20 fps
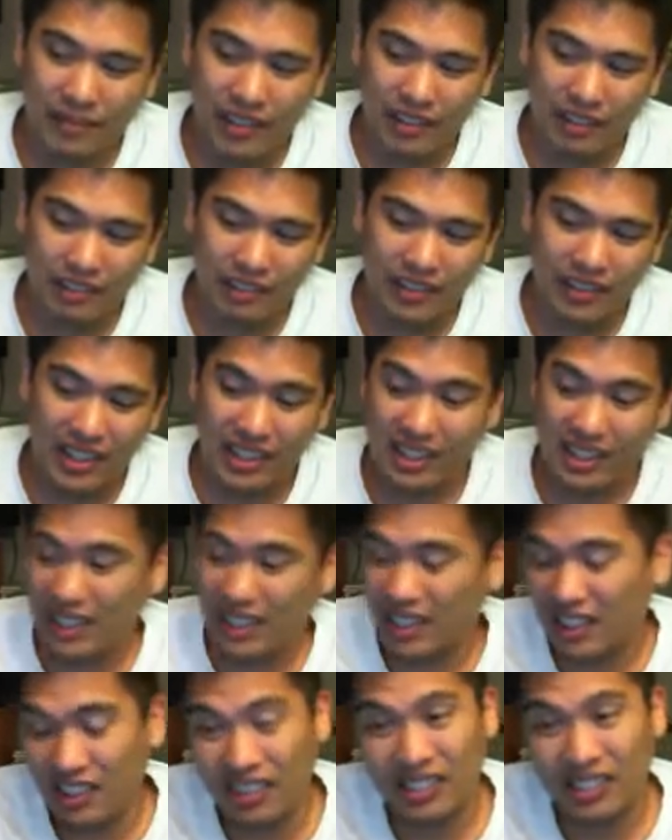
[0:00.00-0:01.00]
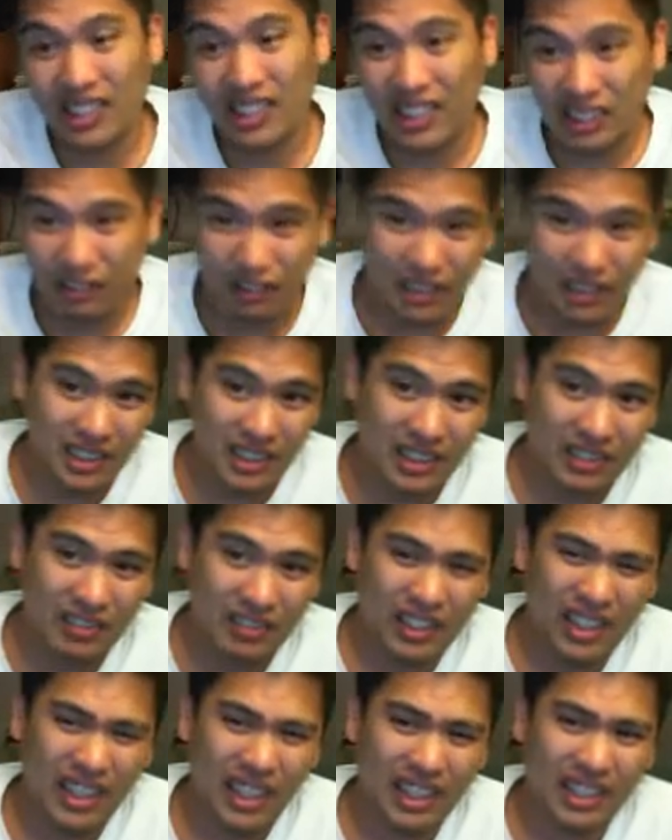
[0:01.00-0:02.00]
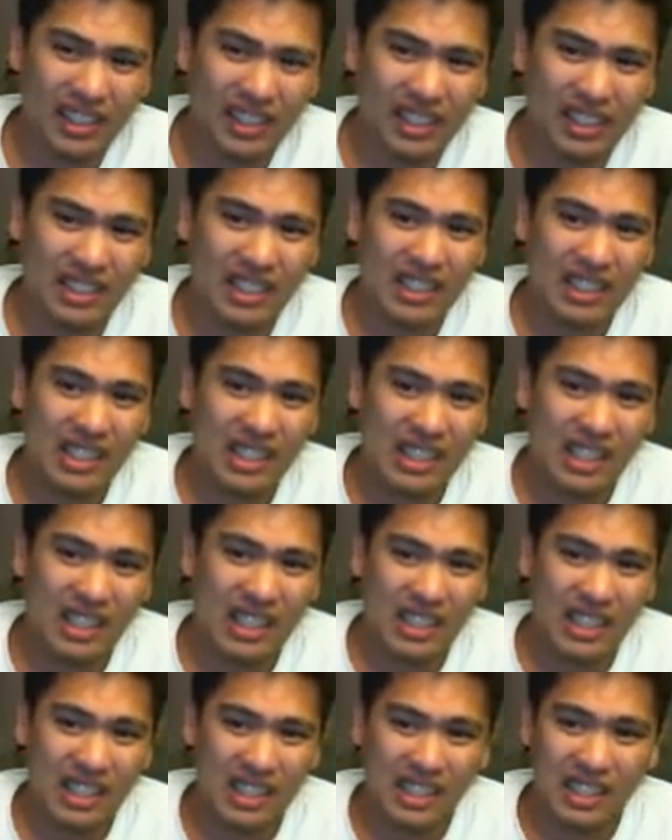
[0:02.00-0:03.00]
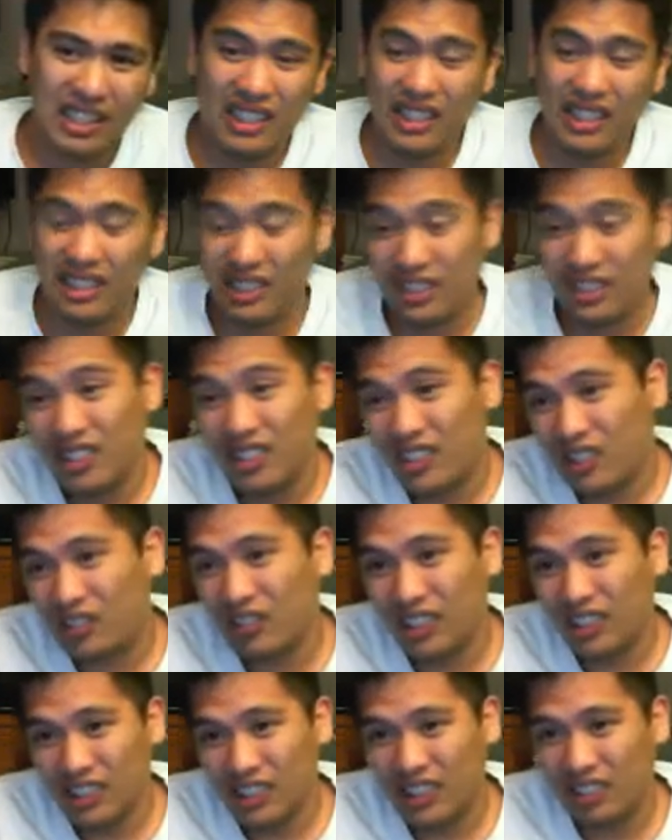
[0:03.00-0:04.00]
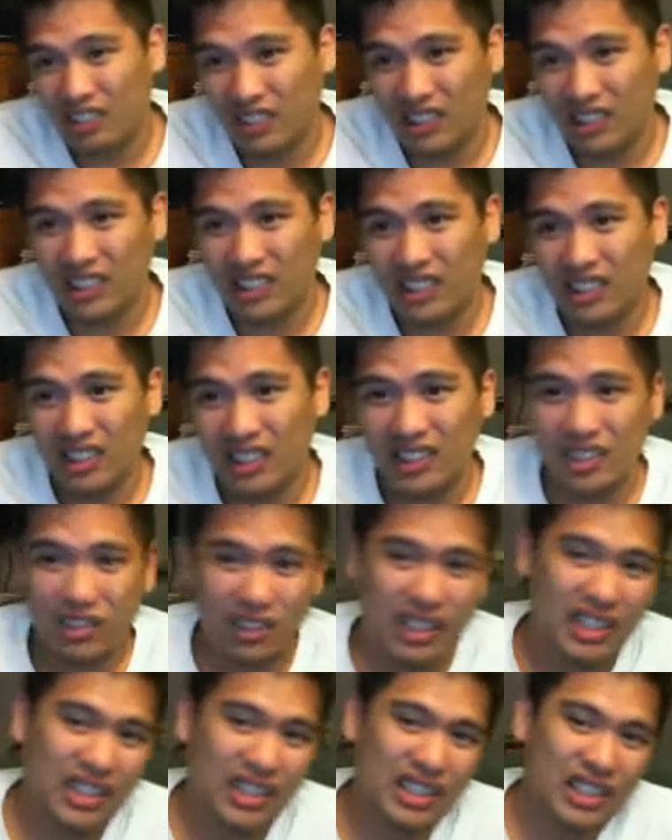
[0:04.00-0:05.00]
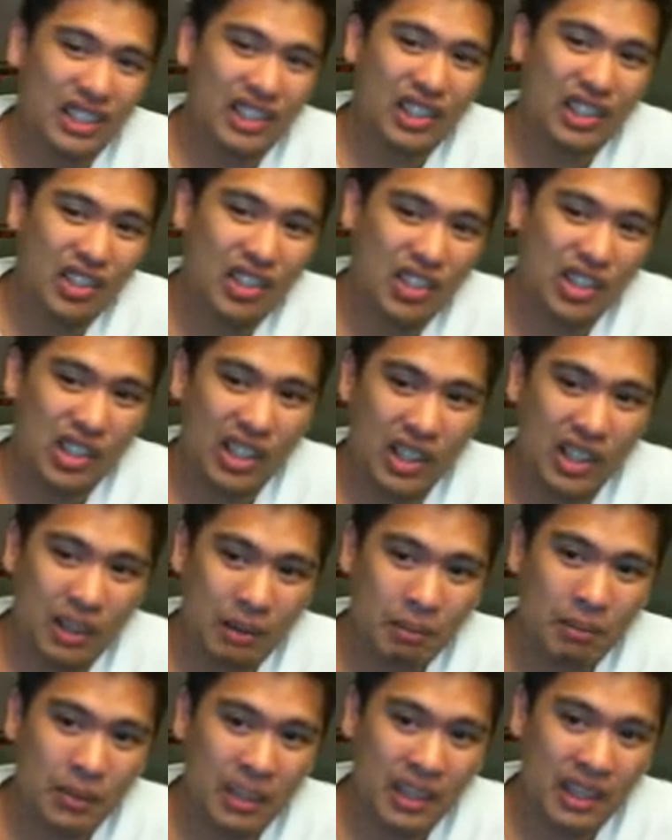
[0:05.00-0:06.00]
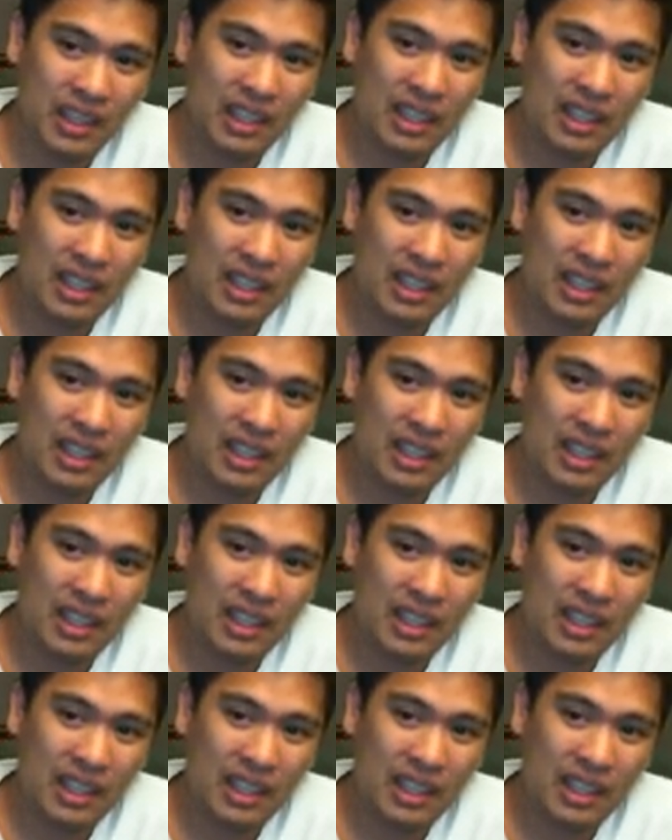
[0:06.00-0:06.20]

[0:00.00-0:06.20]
the fact that I don't think he won this fight, he's only 23. Trains at a good gym.